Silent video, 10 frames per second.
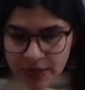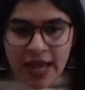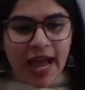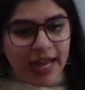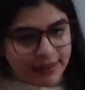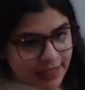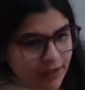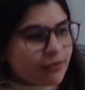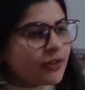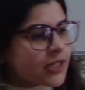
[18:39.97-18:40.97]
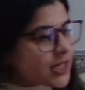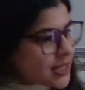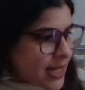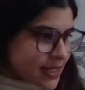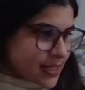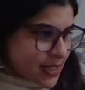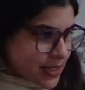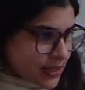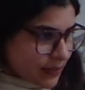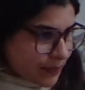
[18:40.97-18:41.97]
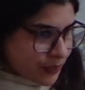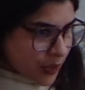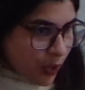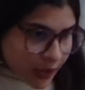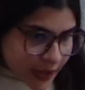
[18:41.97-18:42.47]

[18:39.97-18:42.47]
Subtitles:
and then further senses. Okay?